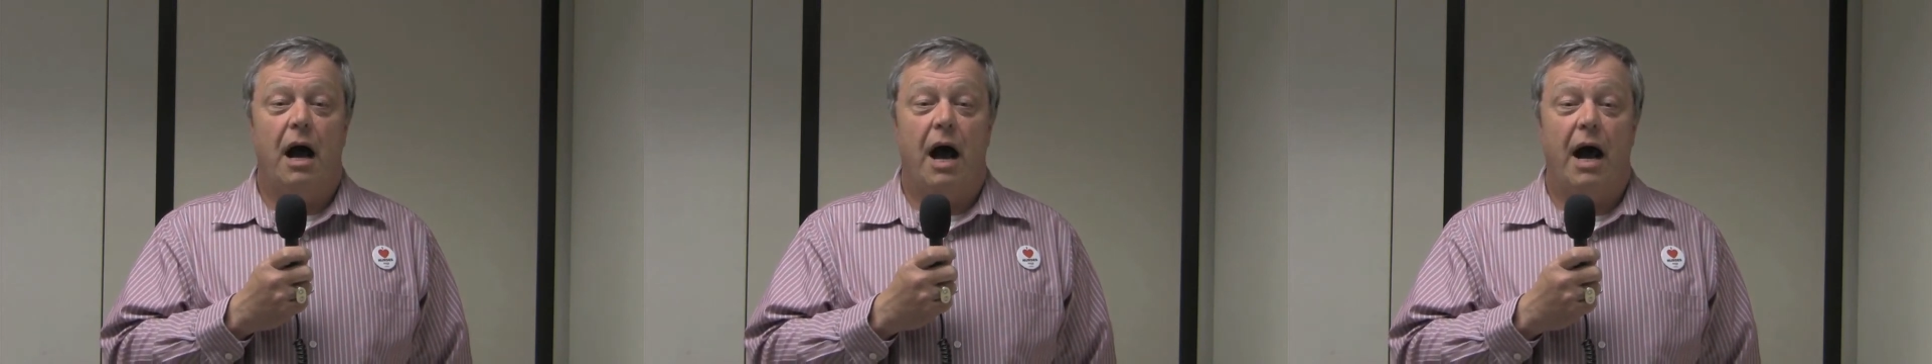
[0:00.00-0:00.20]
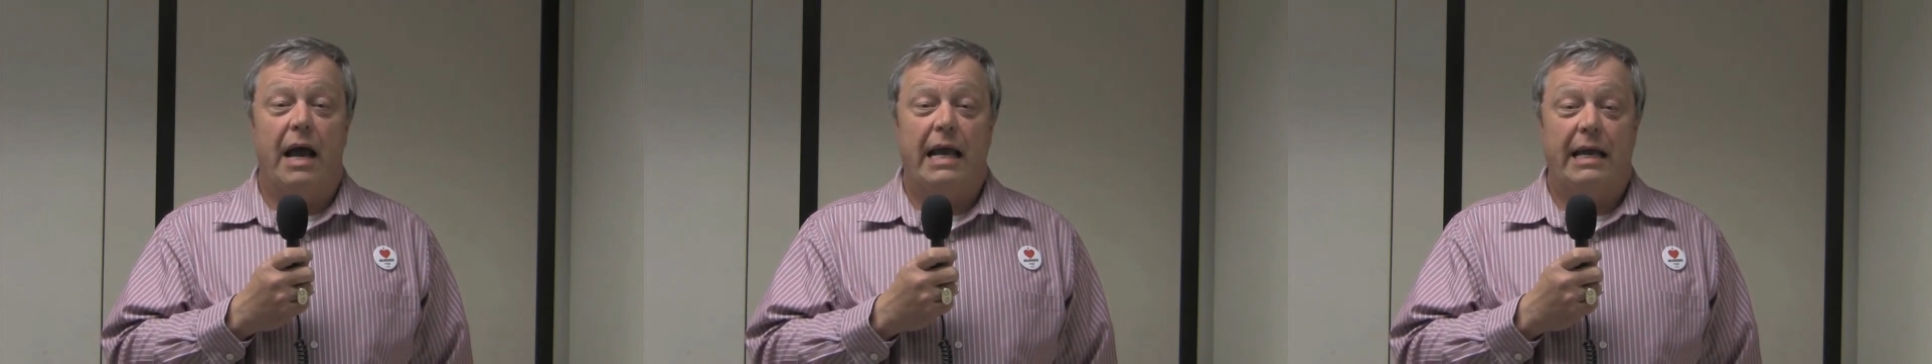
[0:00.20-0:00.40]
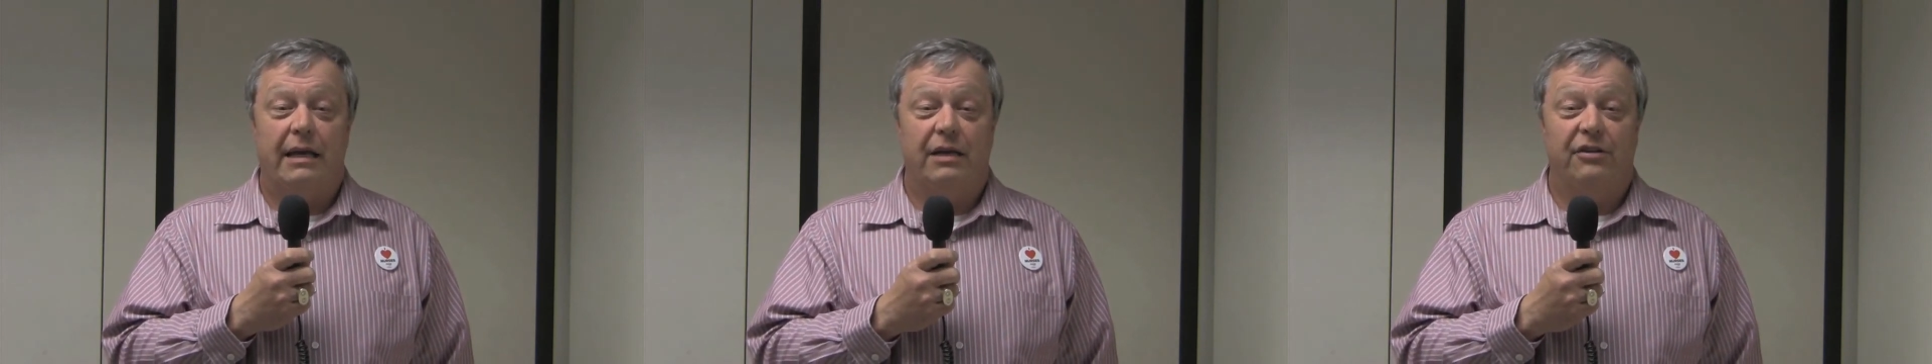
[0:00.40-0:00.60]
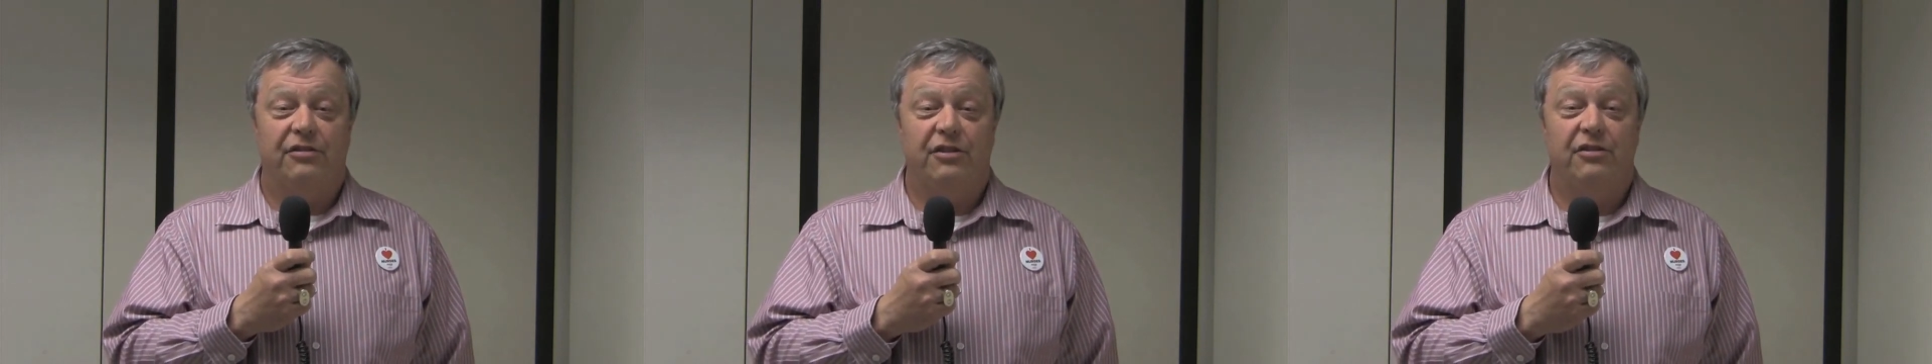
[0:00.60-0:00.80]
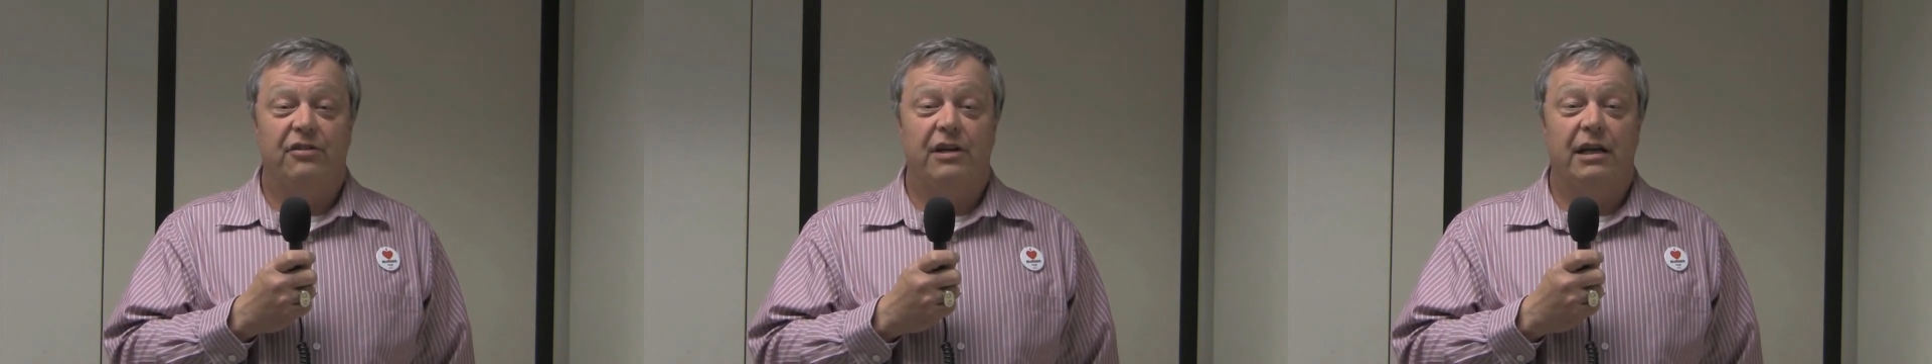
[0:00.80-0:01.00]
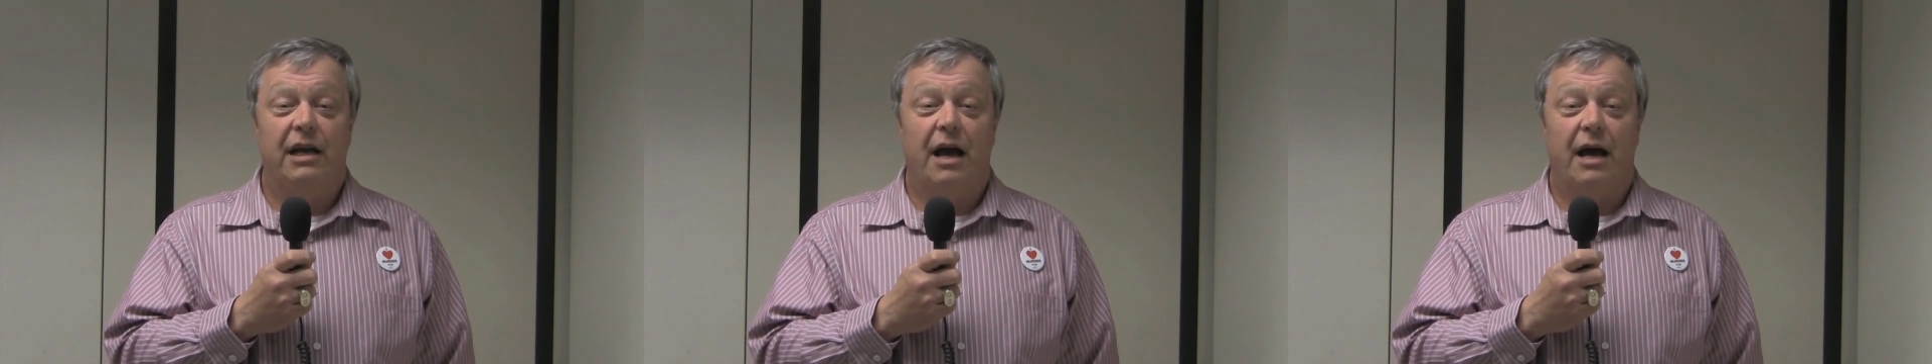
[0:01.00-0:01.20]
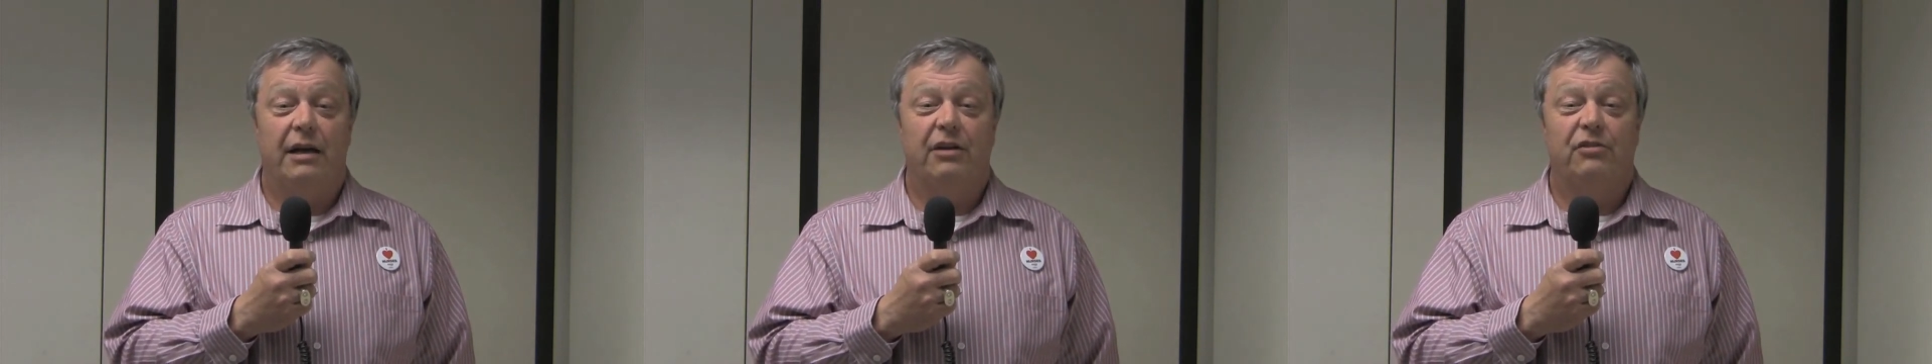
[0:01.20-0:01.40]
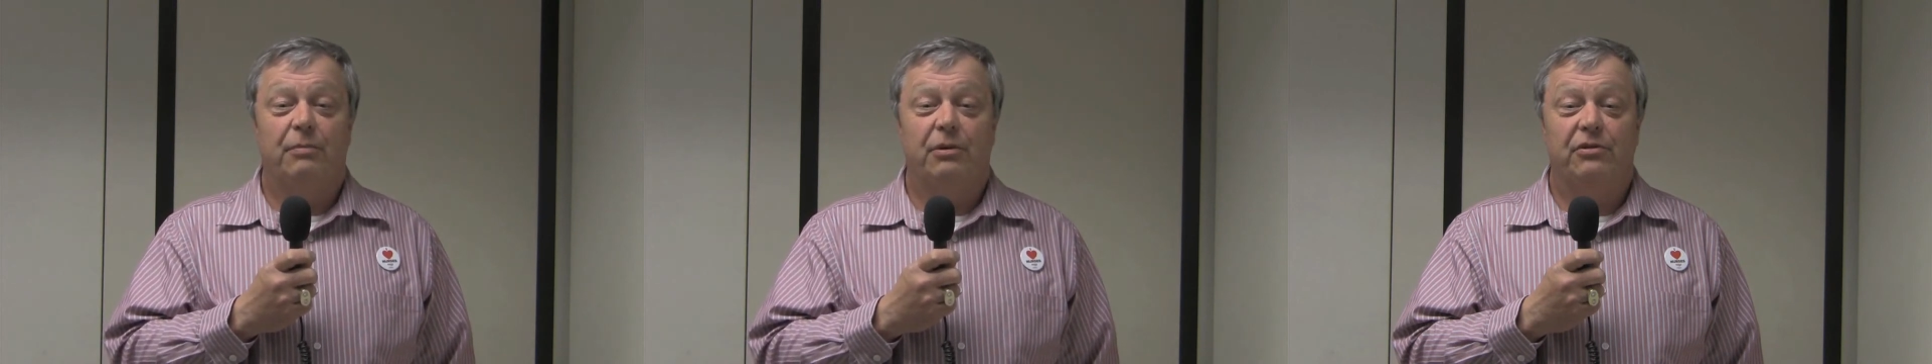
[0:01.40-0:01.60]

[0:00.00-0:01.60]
uh, in insisting on its